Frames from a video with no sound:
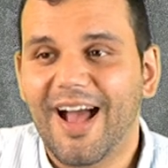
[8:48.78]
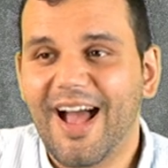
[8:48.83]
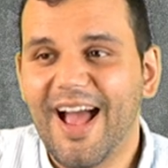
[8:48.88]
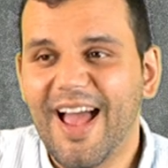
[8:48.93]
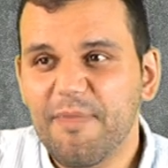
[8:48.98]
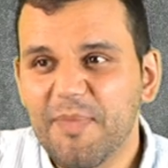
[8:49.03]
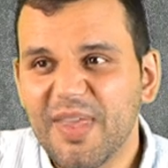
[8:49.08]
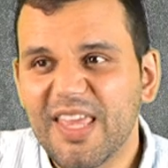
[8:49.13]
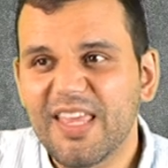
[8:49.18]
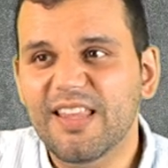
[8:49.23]

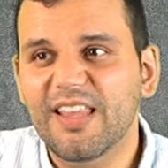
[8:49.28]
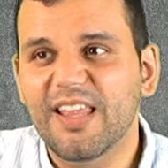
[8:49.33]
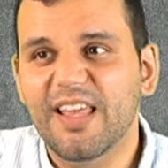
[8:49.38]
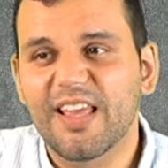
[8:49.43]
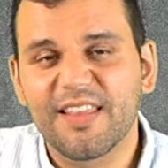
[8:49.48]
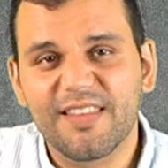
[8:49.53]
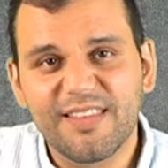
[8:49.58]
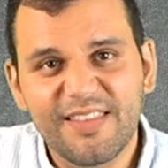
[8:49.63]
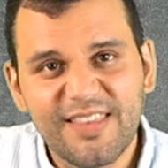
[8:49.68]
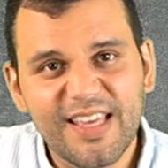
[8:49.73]
i mean
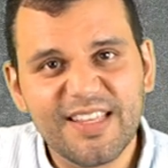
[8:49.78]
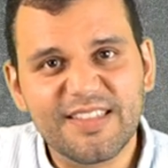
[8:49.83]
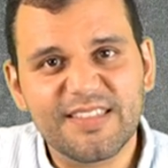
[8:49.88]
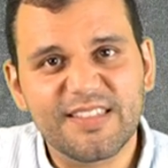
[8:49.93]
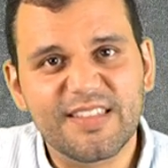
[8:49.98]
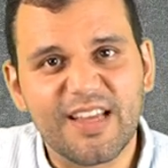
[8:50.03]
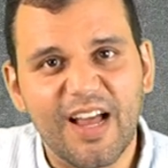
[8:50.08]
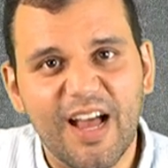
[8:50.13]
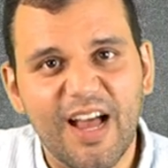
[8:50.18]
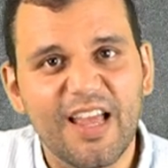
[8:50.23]

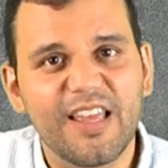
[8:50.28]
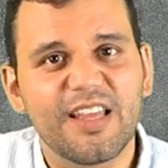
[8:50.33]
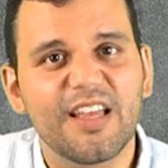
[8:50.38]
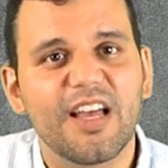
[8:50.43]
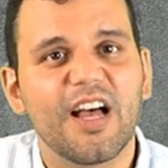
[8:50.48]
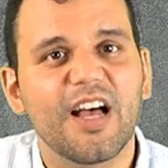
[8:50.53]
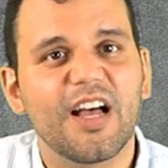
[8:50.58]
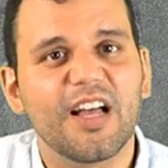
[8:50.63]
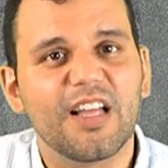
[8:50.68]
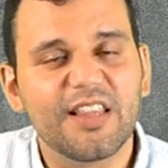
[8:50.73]
this guy
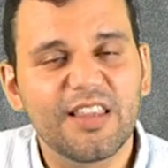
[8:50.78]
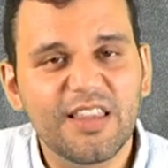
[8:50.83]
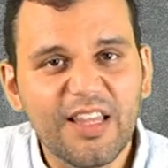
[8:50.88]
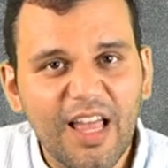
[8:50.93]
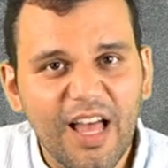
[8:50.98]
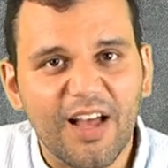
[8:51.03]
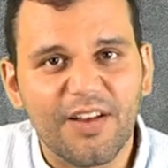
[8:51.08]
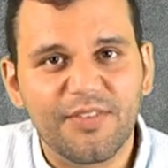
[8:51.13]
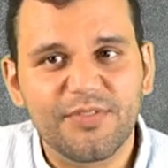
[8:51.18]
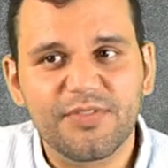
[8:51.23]

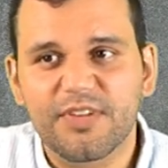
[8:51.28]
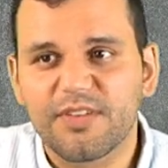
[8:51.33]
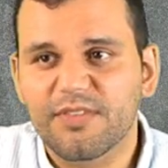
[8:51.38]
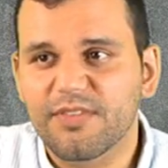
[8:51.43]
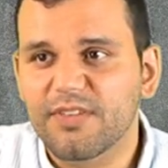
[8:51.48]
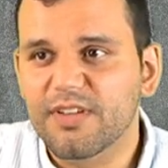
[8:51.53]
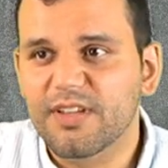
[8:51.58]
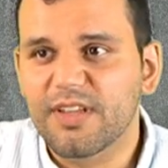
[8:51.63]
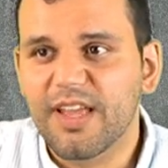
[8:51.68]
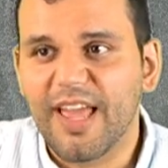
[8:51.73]
loved
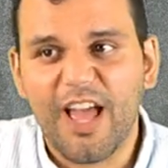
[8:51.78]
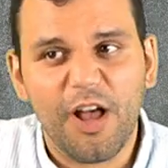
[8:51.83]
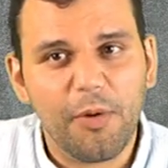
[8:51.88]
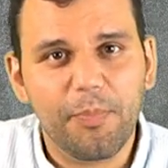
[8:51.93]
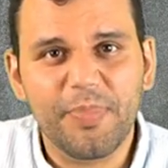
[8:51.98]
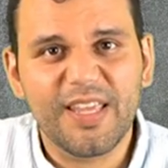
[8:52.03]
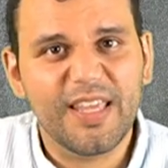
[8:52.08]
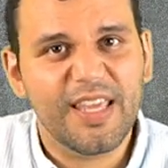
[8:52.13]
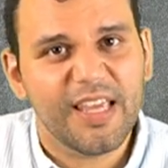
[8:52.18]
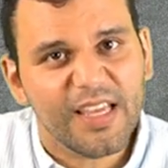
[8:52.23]

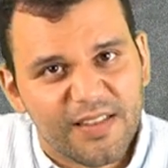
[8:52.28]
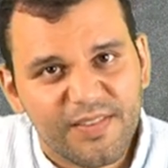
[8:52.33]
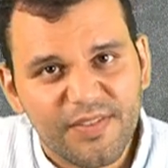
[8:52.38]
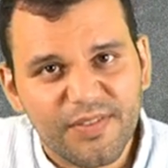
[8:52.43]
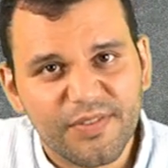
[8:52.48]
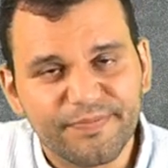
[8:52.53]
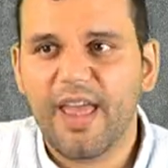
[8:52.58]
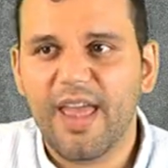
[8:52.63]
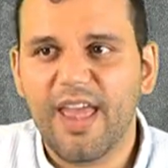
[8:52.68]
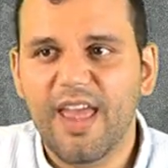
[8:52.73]
helping
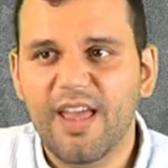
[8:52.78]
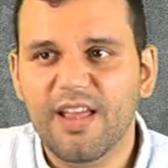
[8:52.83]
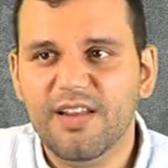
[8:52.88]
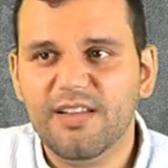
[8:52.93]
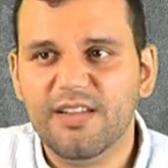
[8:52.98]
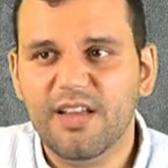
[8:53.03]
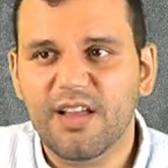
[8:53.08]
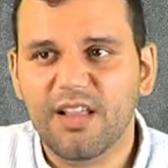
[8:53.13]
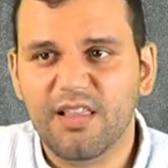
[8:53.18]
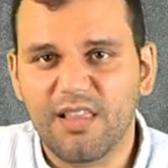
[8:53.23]
kids.
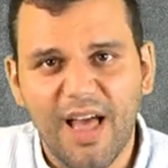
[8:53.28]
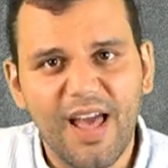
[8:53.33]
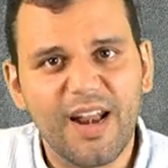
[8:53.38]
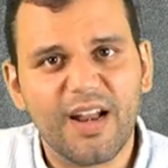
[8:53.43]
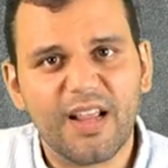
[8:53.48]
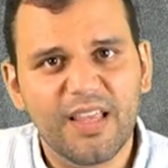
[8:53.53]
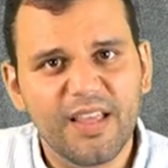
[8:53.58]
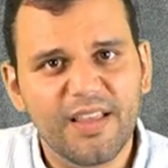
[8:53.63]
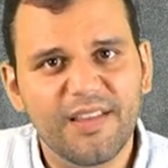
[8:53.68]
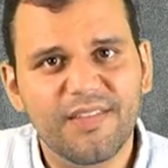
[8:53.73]
And uh, a lot
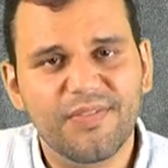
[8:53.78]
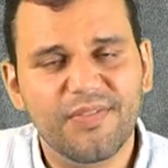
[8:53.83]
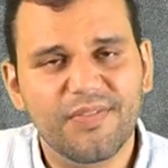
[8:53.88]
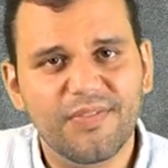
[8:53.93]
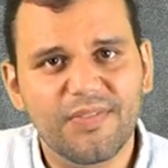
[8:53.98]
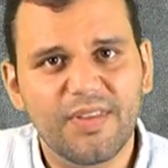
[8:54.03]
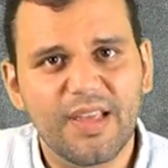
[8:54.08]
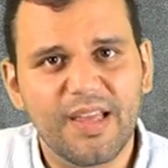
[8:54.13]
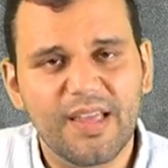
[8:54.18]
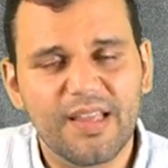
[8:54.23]
of
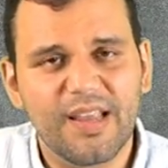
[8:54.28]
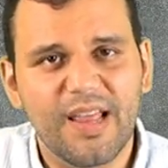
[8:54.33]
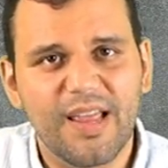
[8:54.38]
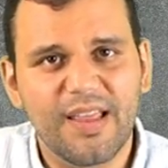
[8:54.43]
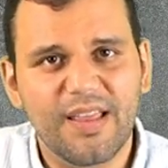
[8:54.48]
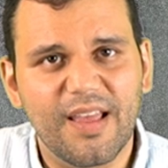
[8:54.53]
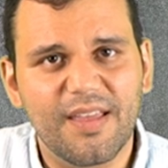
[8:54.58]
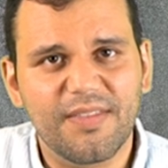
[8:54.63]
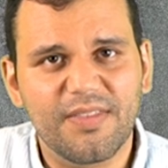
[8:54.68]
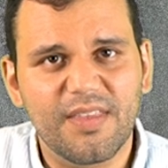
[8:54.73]
kids,
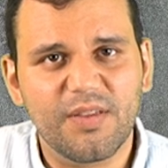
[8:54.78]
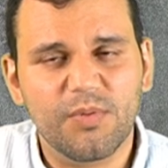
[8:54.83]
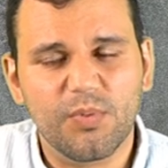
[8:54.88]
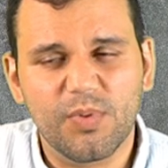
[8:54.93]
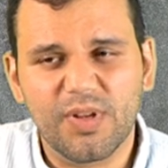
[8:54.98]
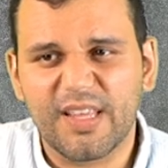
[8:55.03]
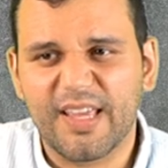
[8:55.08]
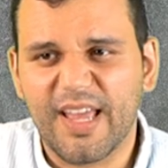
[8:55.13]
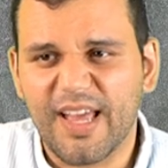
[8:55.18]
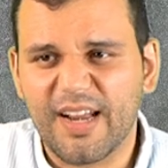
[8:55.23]
I, I, think,
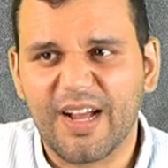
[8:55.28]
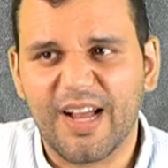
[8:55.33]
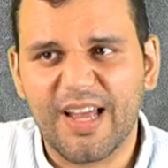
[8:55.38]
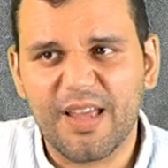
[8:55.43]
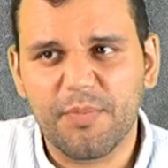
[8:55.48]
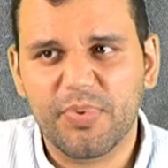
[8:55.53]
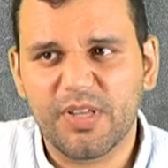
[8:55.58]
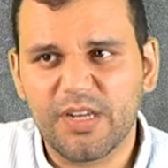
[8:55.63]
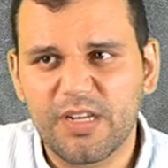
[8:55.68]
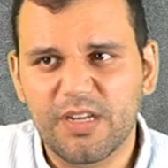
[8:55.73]
really had a high
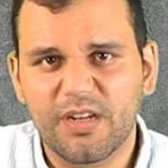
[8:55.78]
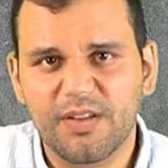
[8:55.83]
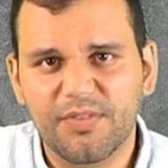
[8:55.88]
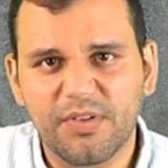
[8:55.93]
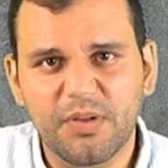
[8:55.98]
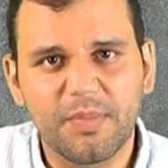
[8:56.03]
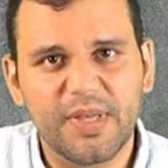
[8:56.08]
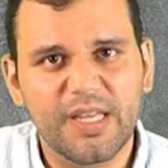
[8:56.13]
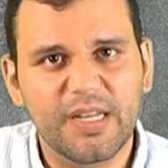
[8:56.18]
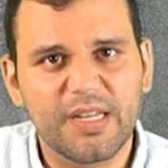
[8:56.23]
opinion of
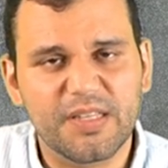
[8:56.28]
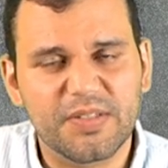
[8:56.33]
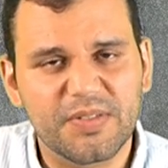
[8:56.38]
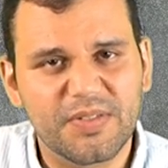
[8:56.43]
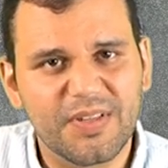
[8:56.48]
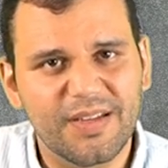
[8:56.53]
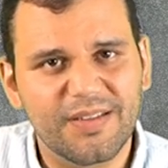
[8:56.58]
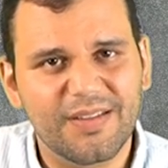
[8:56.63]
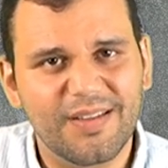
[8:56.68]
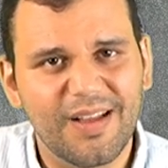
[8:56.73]
him, and his
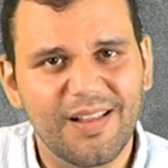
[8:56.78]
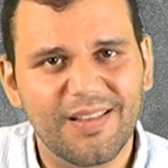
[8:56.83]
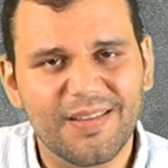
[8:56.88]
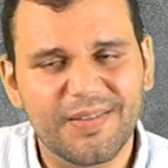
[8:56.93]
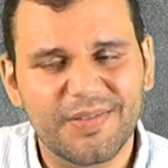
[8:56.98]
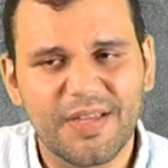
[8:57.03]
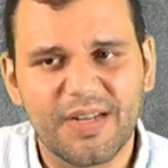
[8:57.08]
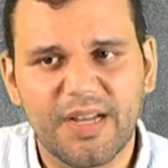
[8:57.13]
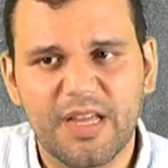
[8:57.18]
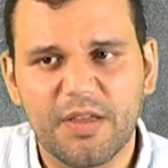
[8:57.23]

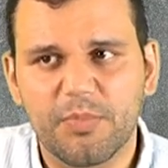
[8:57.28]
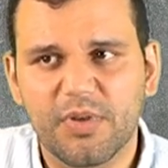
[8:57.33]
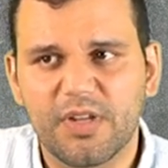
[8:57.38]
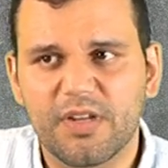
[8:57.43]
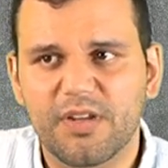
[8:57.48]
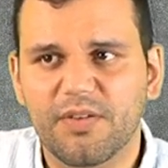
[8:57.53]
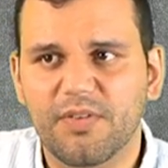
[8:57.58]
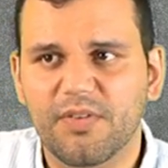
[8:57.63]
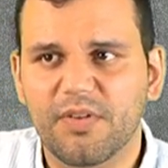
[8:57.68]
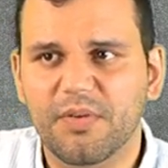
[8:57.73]
colleagues had a high
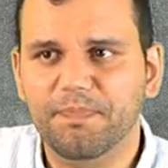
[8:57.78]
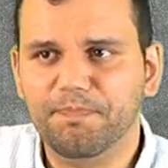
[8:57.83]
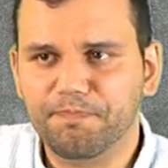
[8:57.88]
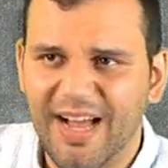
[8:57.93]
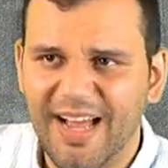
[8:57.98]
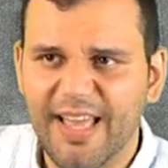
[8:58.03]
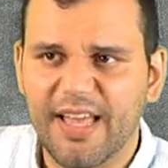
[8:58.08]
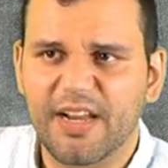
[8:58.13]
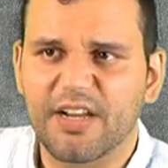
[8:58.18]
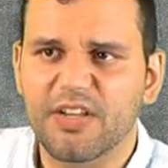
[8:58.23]
opinion of him.
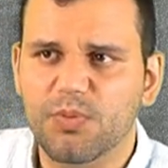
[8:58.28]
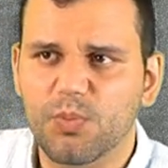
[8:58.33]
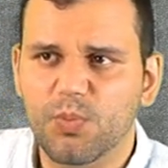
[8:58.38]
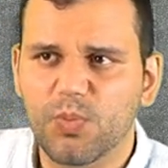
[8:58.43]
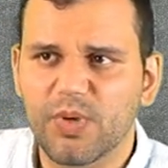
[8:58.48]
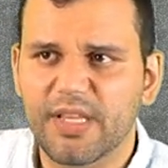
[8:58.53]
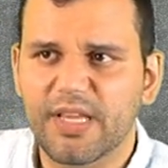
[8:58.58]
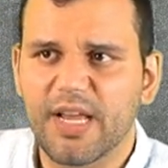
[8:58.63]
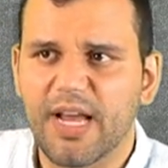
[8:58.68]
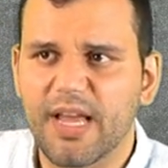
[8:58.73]
I had a
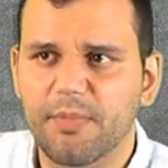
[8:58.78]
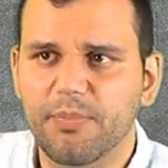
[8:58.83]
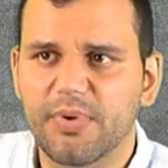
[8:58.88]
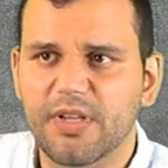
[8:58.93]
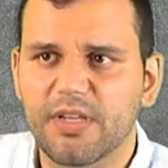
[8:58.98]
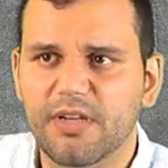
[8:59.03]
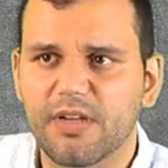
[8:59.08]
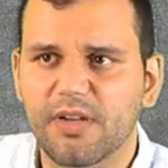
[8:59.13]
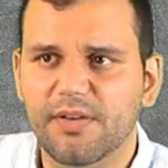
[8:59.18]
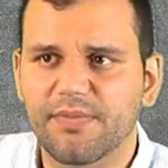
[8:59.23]
really high
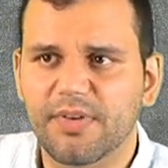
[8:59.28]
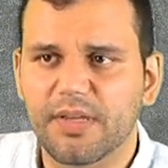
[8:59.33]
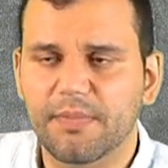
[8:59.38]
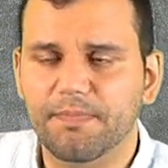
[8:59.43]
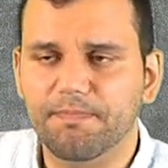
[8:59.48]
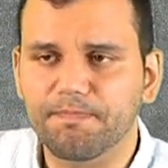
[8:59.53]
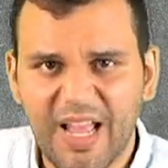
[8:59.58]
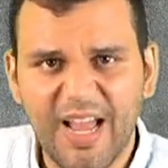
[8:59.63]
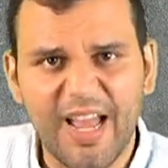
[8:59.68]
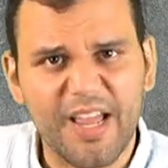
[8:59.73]
opinion of
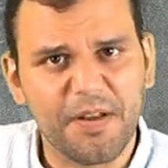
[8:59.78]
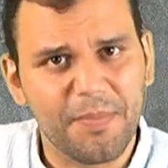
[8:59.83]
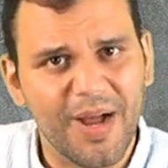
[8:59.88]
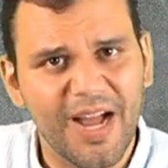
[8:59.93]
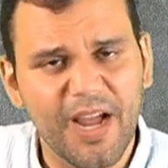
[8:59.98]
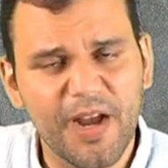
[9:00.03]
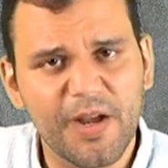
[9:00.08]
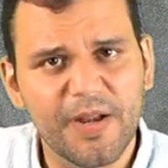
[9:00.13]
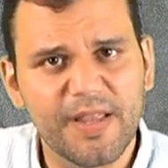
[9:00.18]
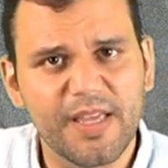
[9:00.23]
him. I
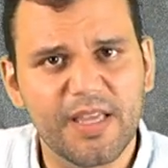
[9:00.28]
admired